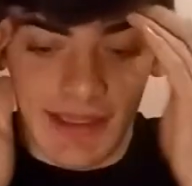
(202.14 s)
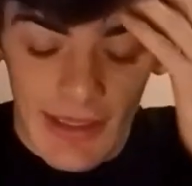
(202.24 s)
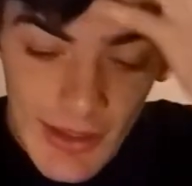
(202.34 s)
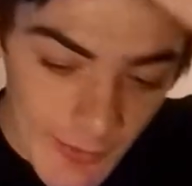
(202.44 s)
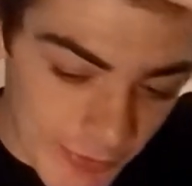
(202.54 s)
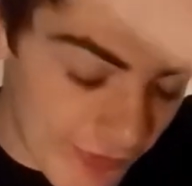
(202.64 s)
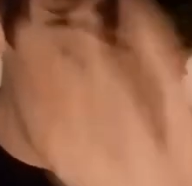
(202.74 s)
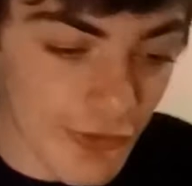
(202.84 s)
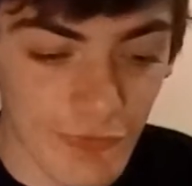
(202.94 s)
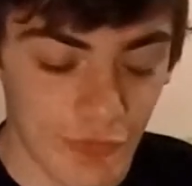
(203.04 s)
Like,
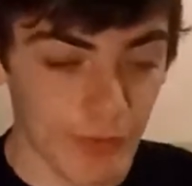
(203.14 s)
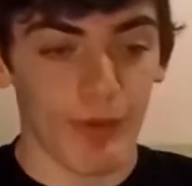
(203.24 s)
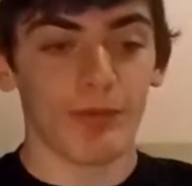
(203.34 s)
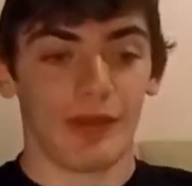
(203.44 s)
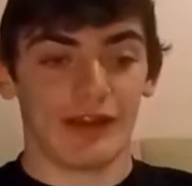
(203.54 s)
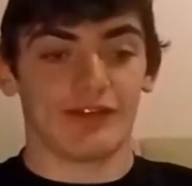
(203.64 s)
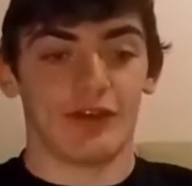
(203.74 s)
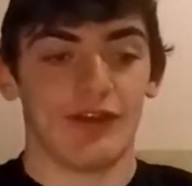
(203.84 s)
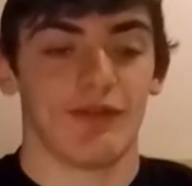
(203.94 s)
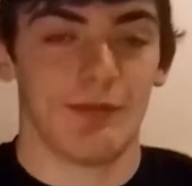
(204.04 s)
Professional football players
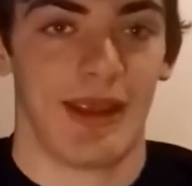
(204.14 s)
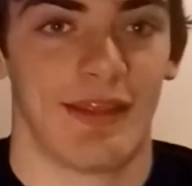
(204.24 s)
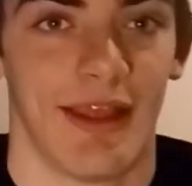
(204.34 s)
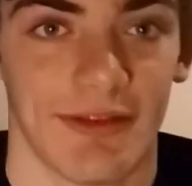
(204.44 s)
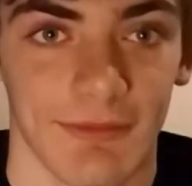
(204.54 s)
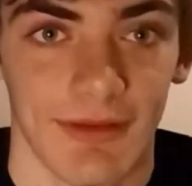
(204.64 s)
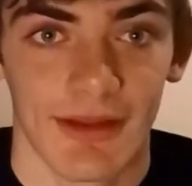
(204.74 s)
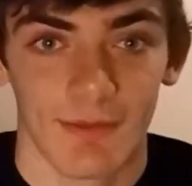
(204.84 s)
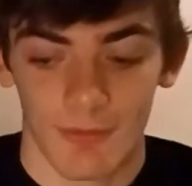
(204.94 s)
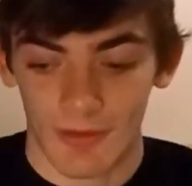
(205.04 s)
don't even make that.
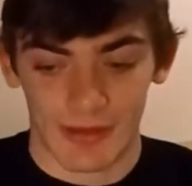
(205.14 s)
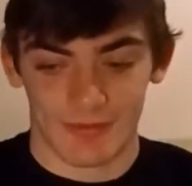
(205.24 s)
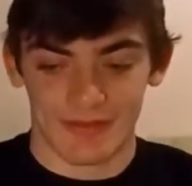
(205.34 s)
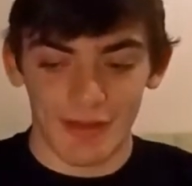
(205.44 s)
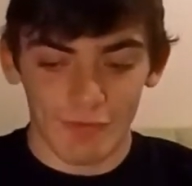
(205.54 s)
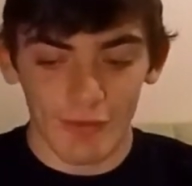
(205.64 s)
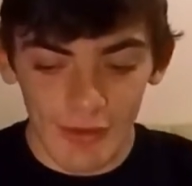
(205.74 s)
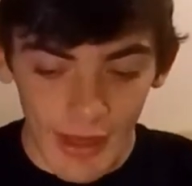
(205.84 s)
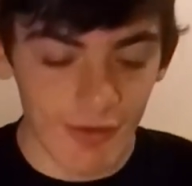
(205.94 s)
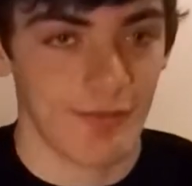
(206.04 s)
Like Steph
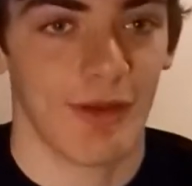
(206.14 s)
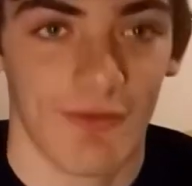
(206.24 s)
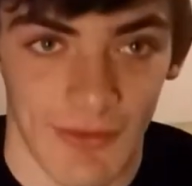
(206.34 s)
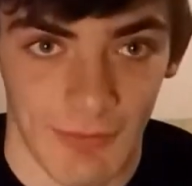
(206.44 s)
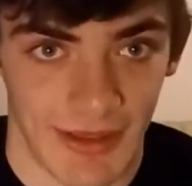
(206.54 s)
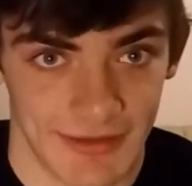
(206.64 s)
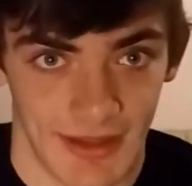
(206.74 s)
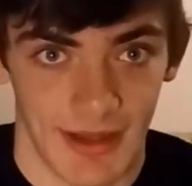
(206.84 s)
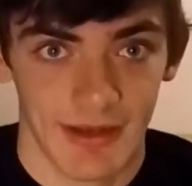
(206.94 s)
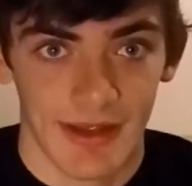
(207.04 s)
Curry, I don't even know if he makes
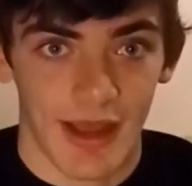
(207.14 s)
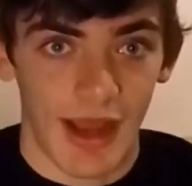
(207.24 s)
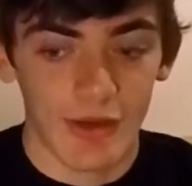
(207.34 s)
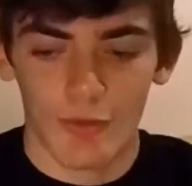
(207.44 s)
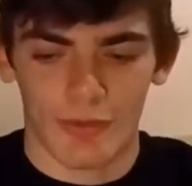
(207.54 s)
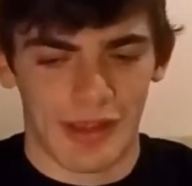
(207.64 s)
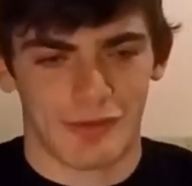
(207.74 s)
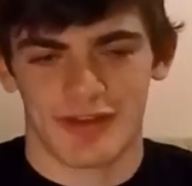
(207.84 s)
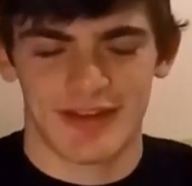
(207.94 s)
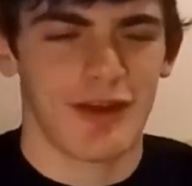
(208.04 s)
that. I know
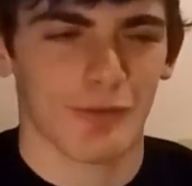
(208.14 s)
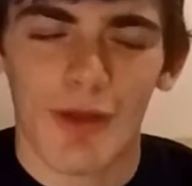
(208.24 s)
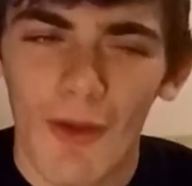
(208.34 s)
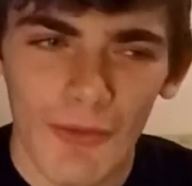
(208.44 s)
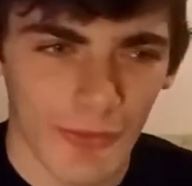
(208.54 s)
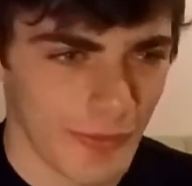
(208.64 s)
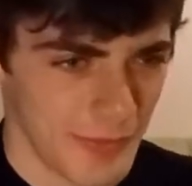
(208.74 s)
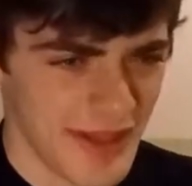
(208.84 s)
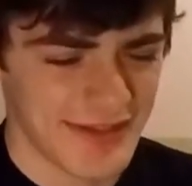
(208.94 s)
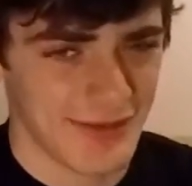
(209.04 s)
like Cristiano Ronaldo
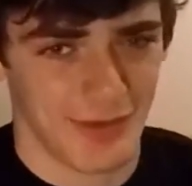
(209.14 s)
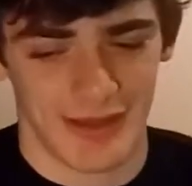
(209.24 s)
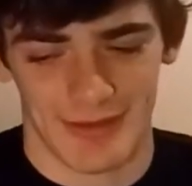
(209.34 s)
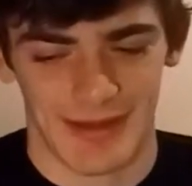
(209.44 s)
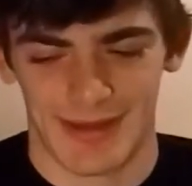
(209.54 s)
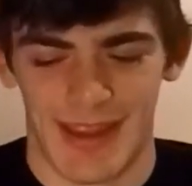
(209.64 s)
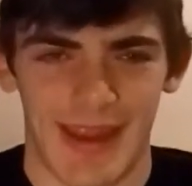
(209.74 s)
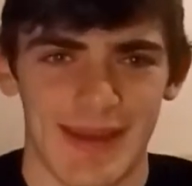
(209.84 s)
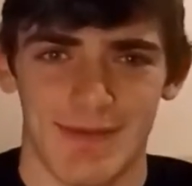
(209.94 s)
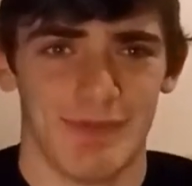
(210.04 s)
and Messi make like
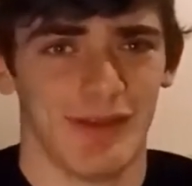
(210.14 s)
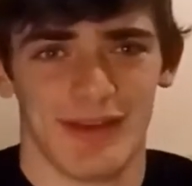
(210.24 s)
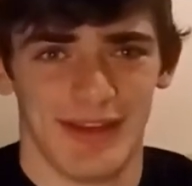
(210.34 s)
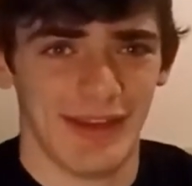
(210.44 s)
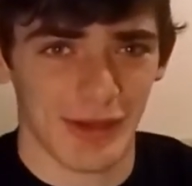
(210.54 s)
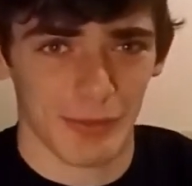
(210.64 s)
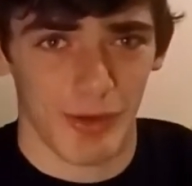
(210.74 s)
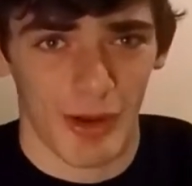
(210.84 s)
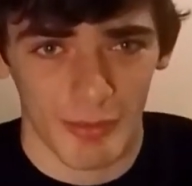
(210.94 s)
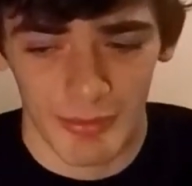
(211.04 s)
80 million a year
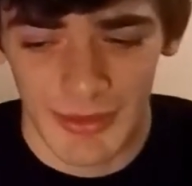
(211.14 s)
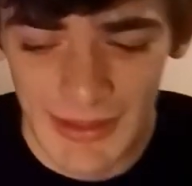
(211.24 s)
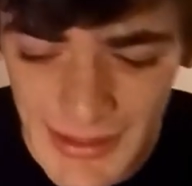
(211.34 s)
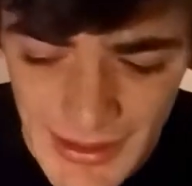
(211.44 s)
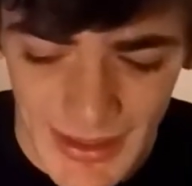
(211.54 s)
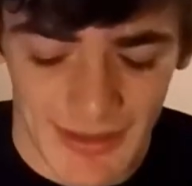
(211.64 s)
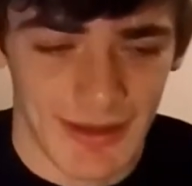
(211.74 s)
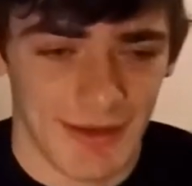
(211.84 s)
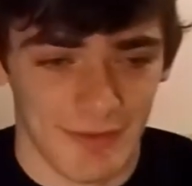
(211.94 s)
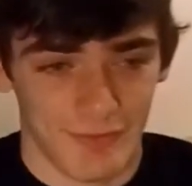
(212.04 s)
probably,
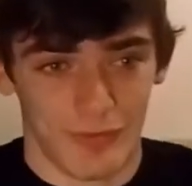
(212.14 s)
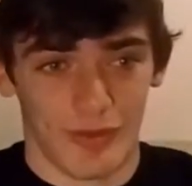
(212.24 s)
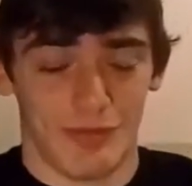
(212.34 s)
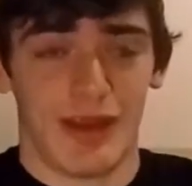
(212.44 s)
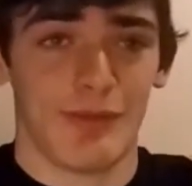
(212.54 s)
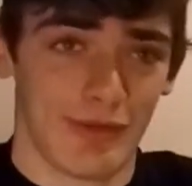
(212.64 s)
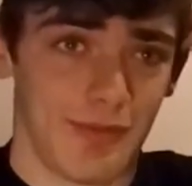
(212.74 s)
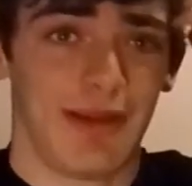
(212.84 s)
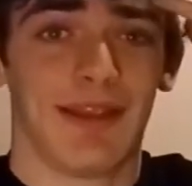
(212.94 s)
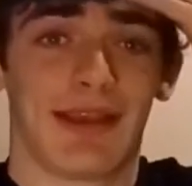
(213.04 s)
and then Floyd
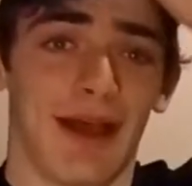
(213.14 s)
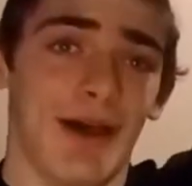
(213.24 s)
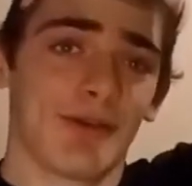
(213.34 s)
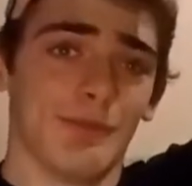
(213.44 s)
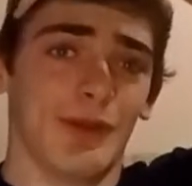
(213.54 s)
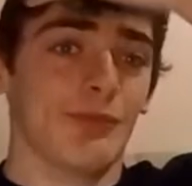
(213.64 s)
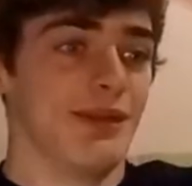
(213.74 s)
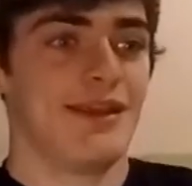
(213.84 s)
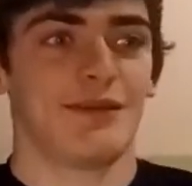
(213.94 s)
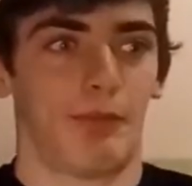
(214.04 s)
Mayweather made like 100 mil,
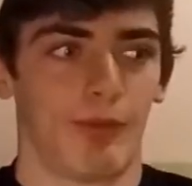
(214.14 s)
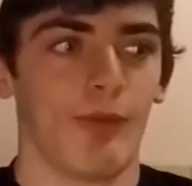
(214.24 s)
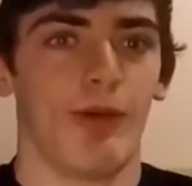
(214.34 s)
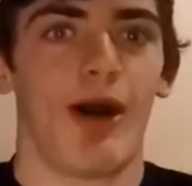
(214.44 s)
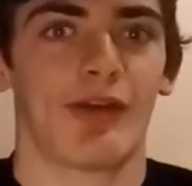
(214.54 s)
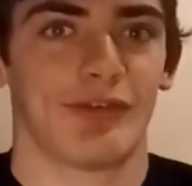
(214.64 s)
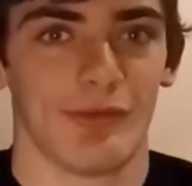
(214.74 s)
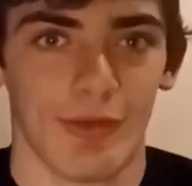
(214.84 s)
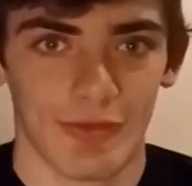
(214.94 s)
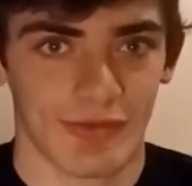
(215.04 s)
but he's a pro
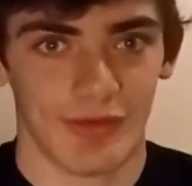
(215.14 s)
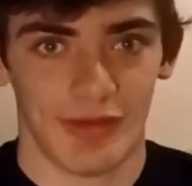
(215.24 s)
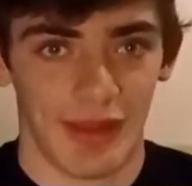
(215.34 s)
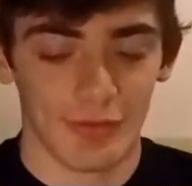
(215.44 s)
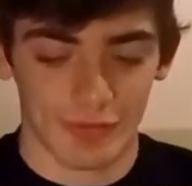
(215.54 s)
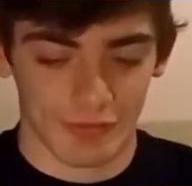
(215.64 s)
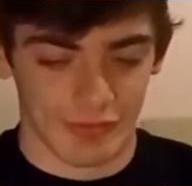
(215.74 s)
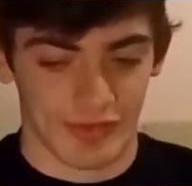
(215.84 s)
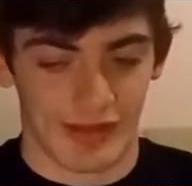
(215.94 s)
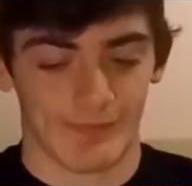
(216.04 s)
boxer. Those those are
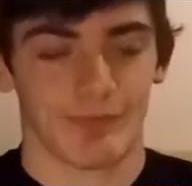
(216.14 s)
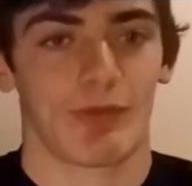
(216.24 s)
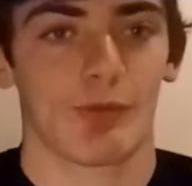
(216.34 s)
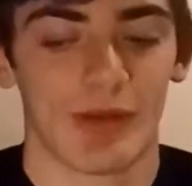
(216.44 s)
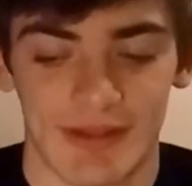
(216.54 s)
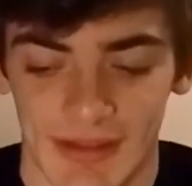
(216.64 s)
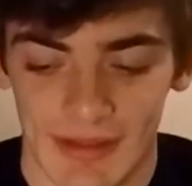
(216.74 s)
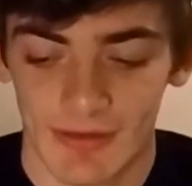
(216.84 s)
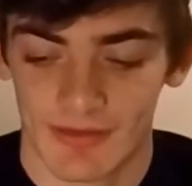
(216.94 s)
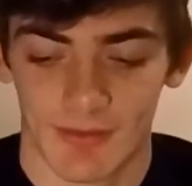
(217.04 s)
just like
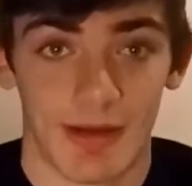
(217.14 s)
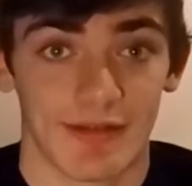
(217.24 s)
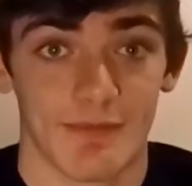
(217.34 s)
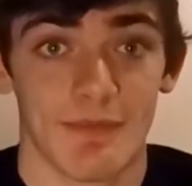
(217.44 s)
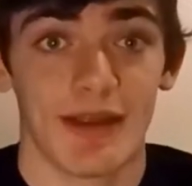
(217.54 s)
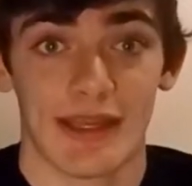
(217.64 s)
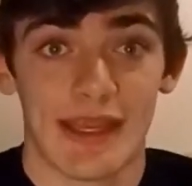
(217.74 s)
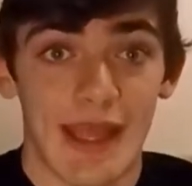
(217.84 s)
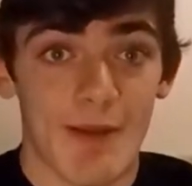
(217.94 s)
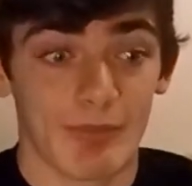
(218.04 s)
ridiculous amounts of money.
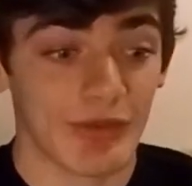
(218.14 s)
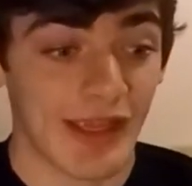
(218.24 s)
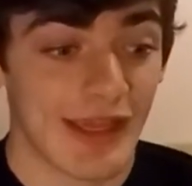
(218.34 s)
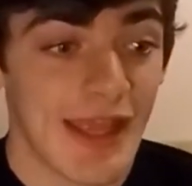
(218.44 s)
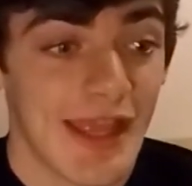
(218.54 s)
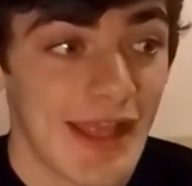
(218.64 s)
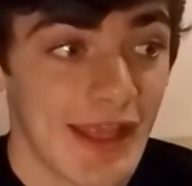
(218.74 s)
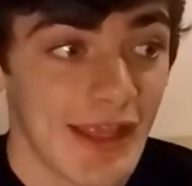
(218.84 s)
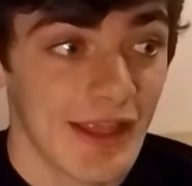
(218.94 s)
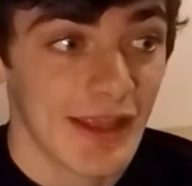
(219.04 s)
But like
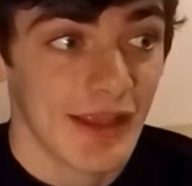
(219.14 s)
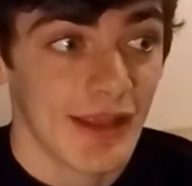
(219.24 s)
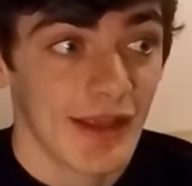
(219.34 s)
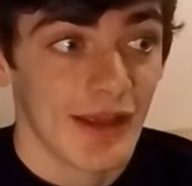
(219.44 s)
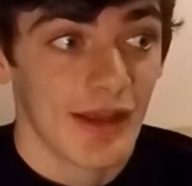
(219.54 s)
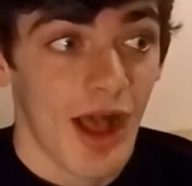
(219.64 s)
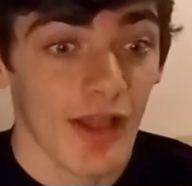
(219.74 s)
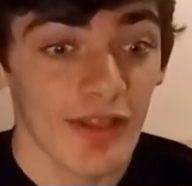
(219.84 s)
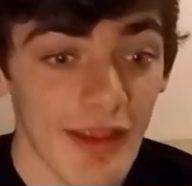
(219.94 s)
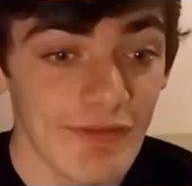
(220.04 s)

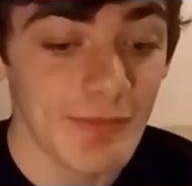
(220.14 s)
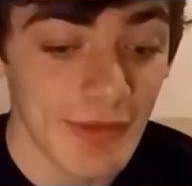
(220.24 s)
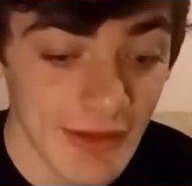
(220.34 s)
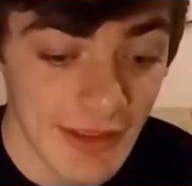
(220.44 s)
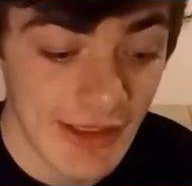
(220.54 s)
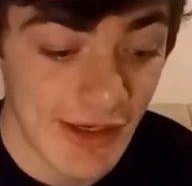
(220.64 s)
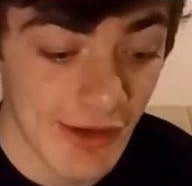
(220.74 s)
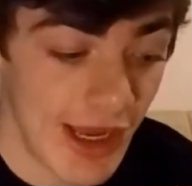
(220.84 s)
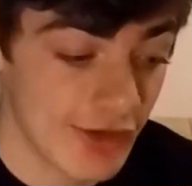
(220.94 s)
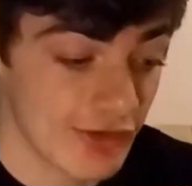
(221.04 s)
11 million a
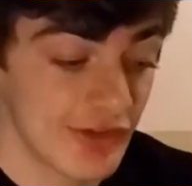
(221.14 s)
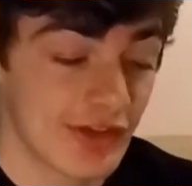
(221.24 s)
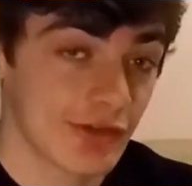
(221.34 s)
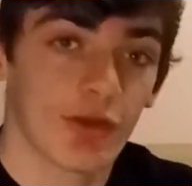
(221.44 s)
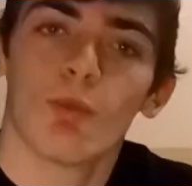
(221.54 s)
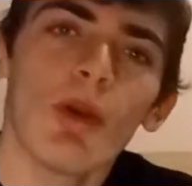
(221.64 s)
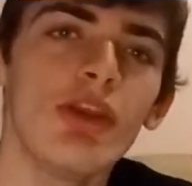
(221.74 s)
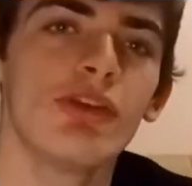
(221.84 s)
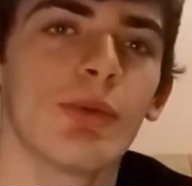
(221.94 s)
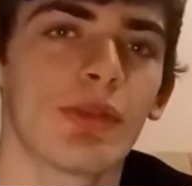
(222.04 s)
year and you're 6 years old. What
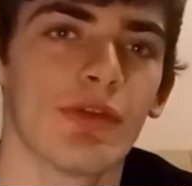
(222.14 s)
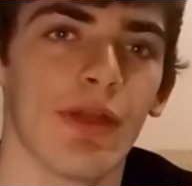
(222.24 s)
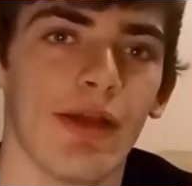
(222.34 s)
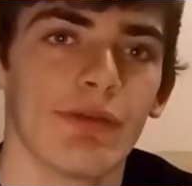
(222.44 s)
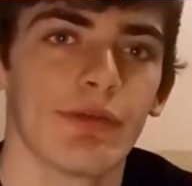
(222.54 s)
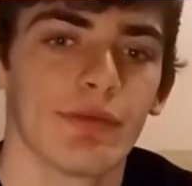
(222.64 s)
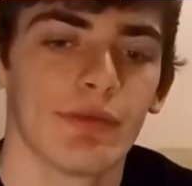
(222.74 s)
are you doing with your life?